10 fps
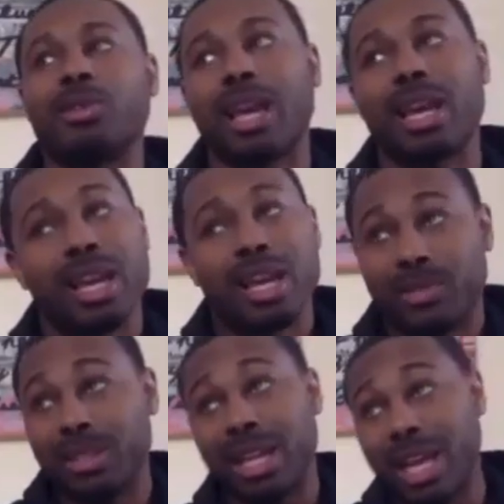You say
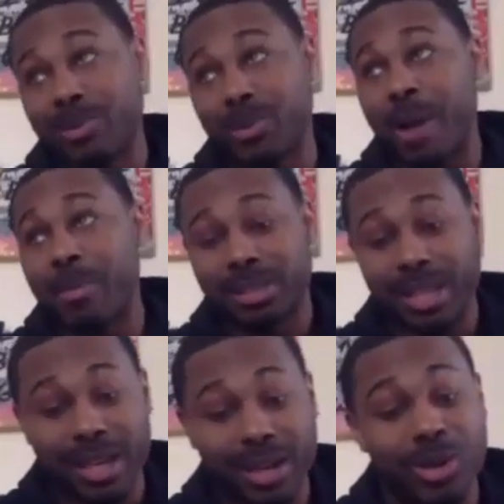finish that last one. I'm gonna
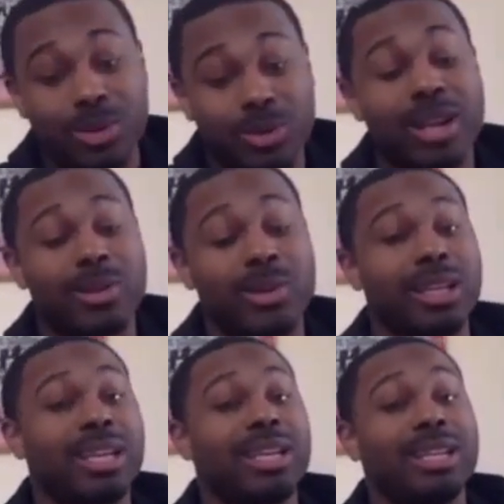stand on right
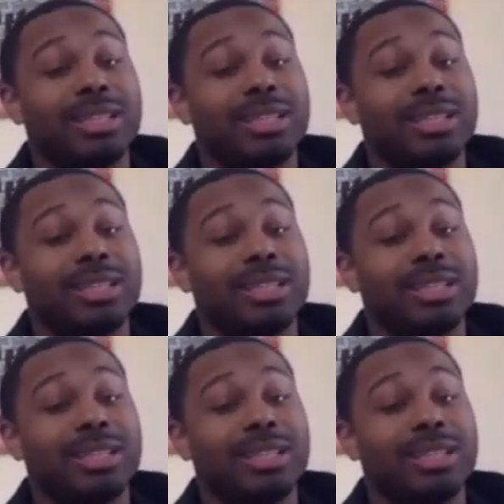quick.